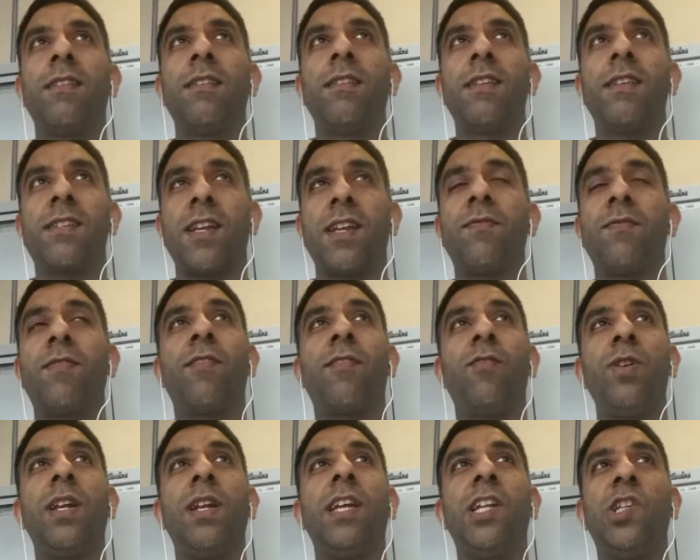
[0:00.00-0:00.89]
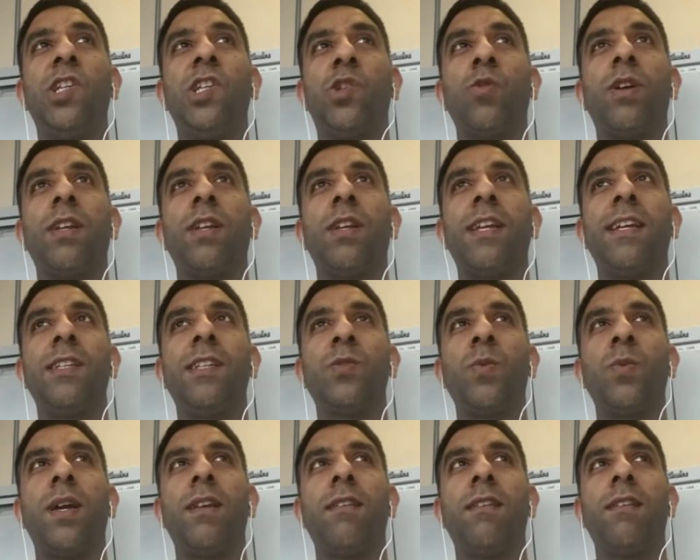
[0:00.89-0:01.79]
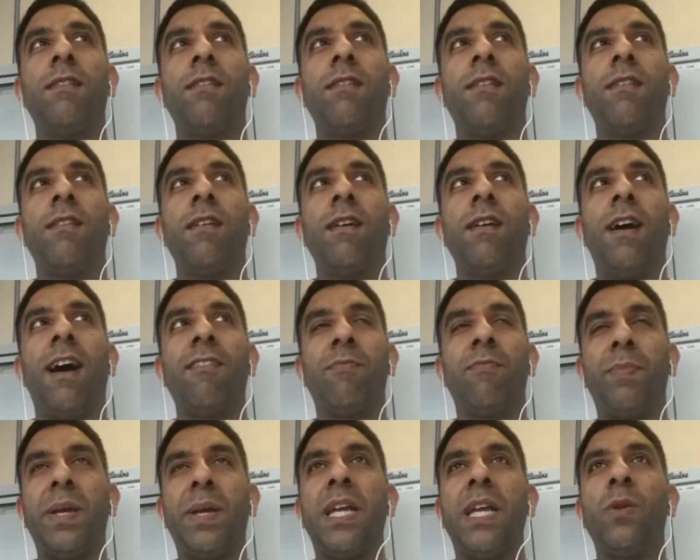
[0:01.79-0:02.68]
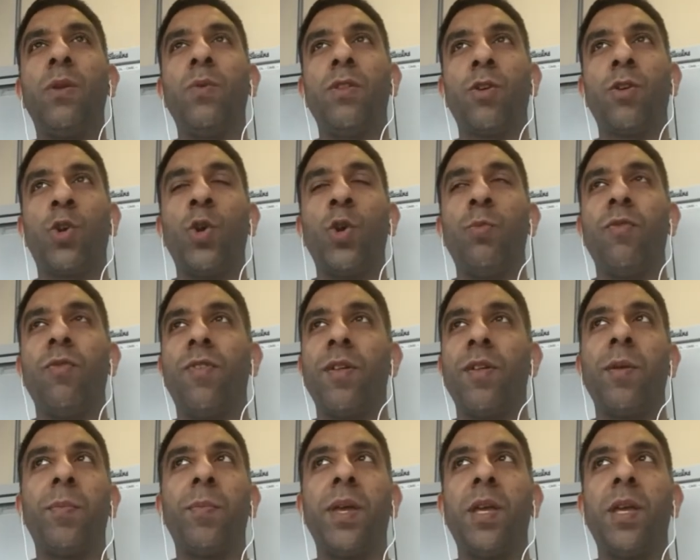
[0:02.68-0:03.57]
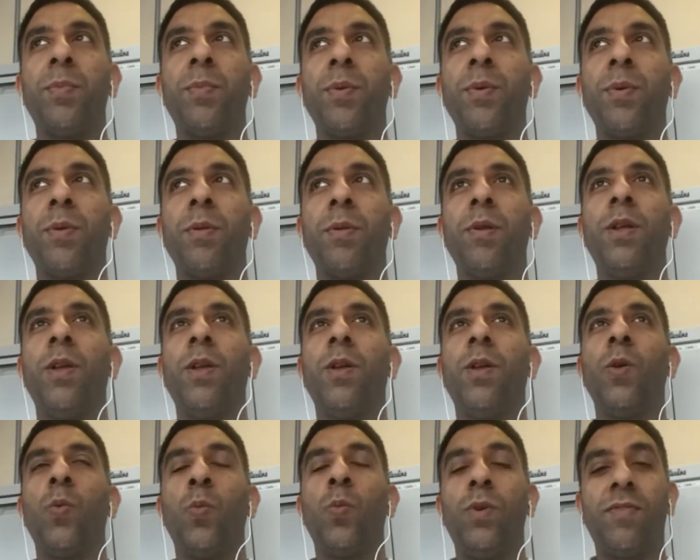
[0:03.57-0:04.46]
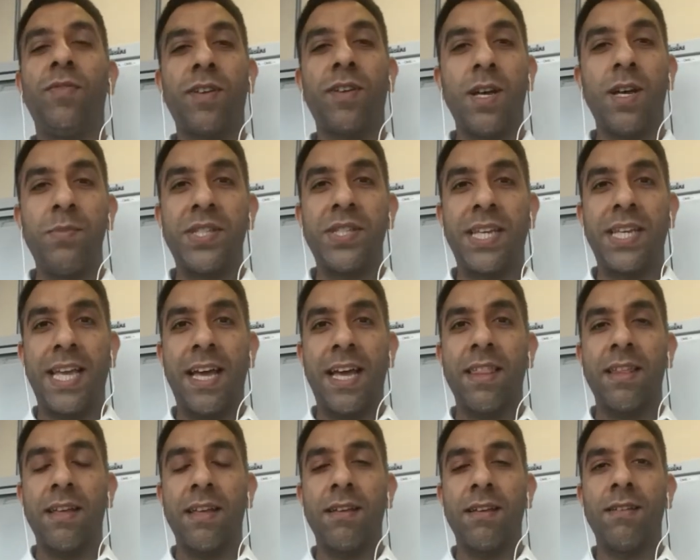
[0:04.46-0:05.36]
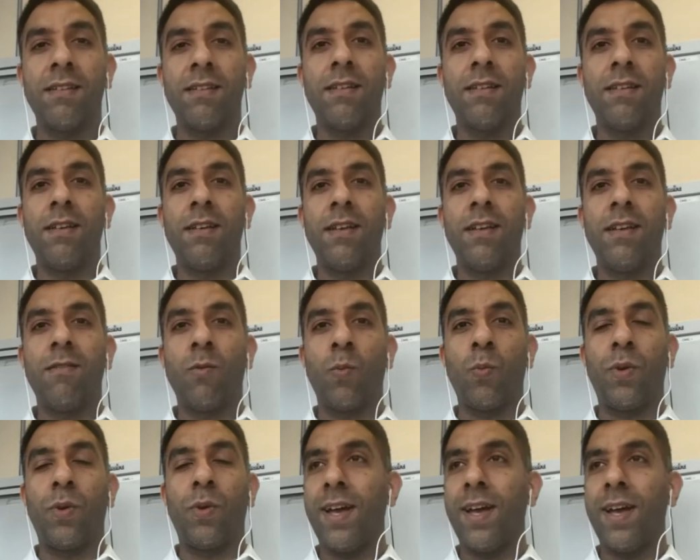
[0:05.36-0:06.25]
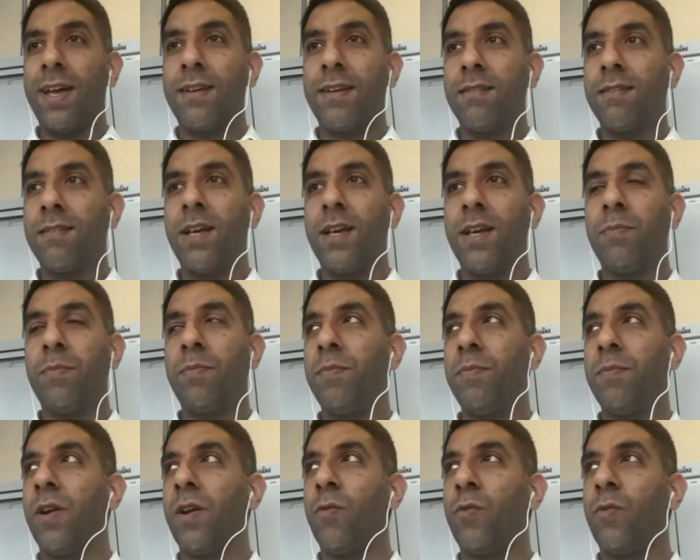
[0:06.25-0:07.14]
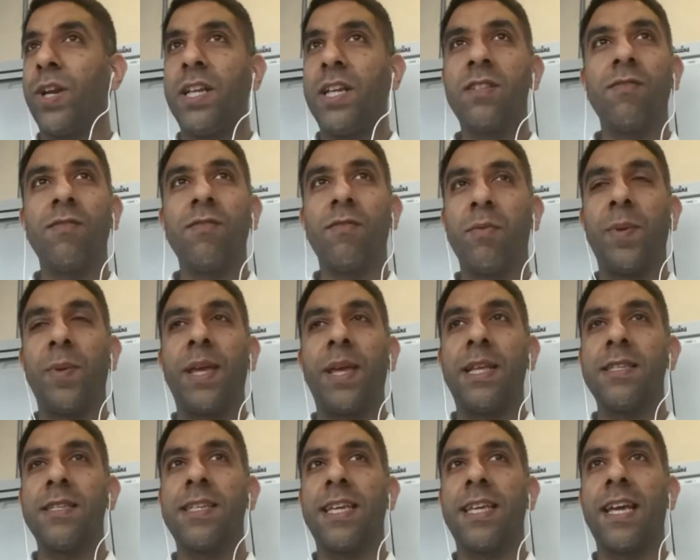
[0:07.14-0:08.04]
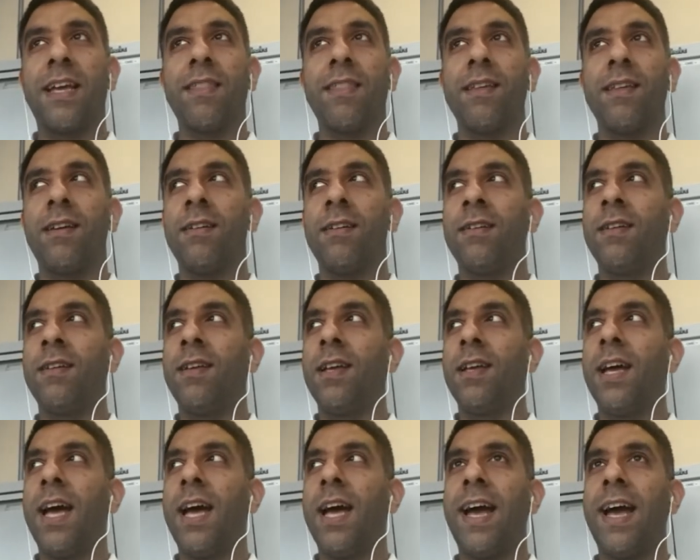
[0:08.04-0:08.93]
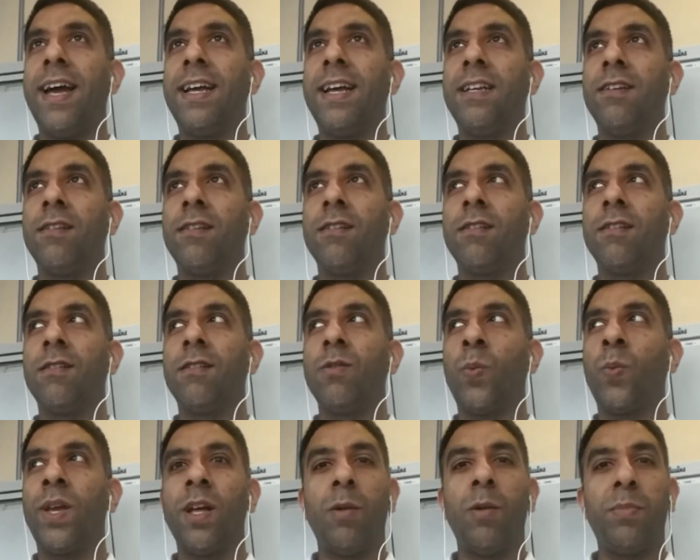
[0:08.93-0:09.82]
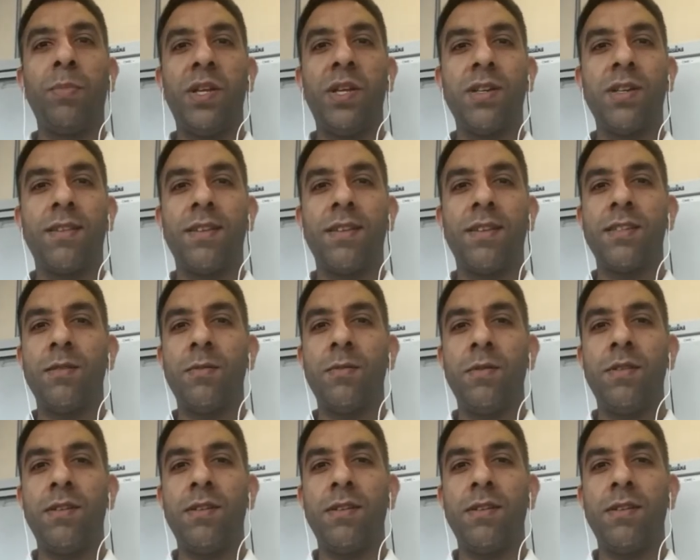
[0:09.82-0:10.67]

The stuff I've really enjoyed is when I've been with a group of other people. We've come together, we've had a reason for being together, and we help each other to